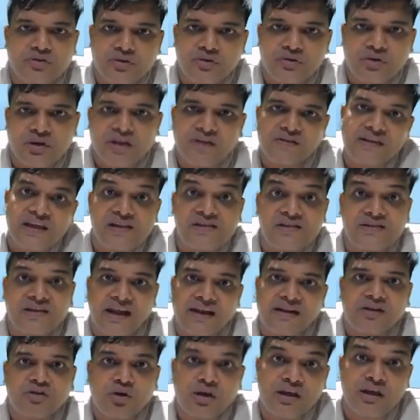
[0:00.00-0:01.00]
Okay, sales
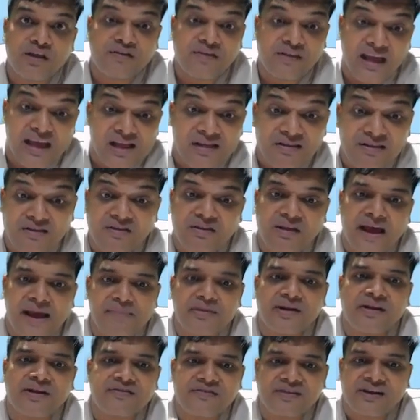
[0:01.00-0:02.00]
channel. Okay, sales,
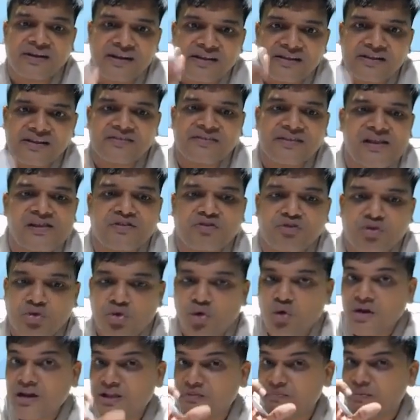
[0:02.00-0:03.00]
I'm restricting the sales
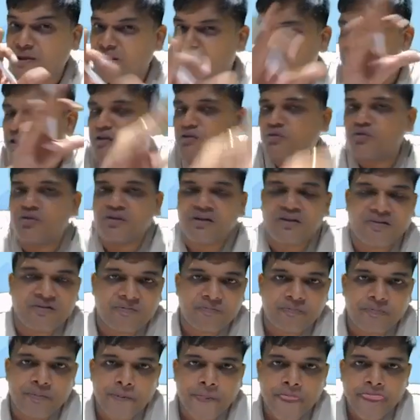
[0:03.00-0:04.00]
to only specific users.
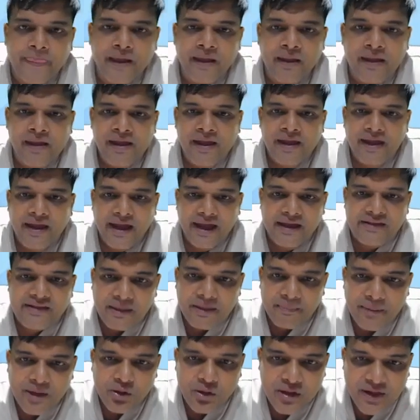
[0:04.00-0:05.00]

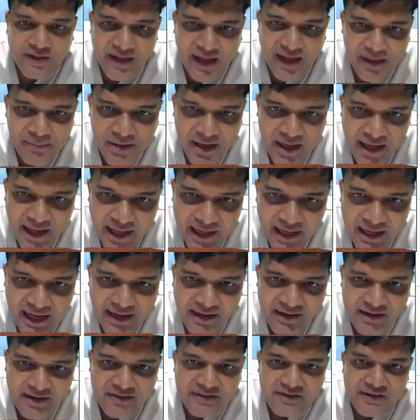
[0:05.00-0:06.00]
Example, okay, I am a
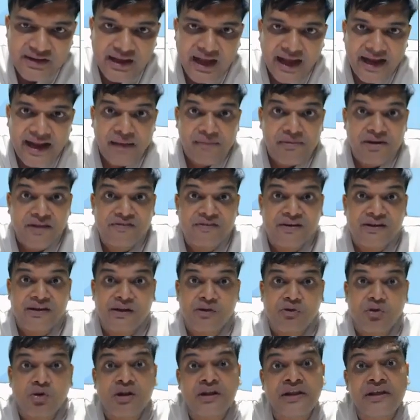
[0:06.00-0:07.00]
airline industry and I am
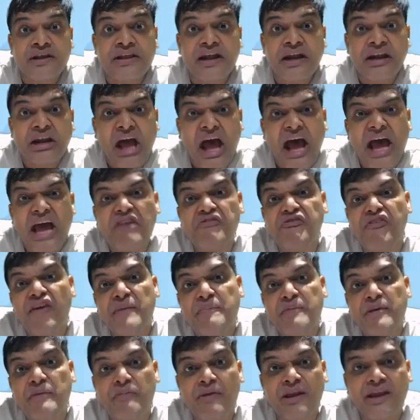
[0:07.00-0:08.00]
restricting only that high-fi
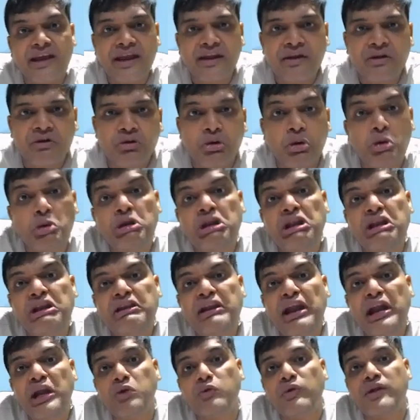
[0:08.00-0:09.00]
people can only
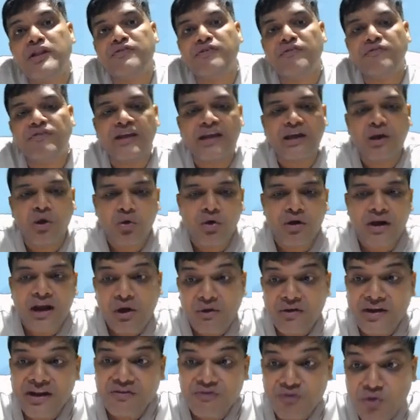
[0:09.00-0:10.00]
net worth 50 crore.
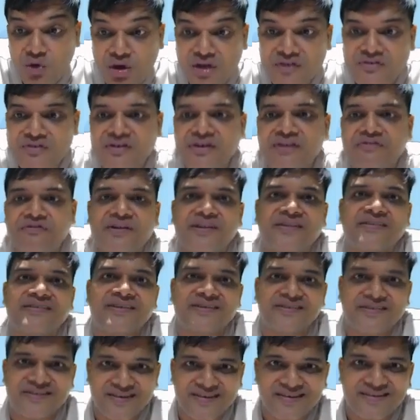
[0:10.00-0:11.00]
Now it is focused
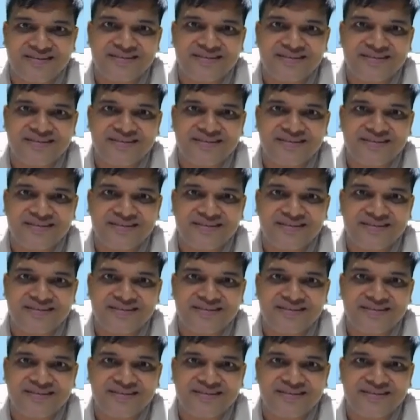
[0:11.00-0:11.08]
differentiation.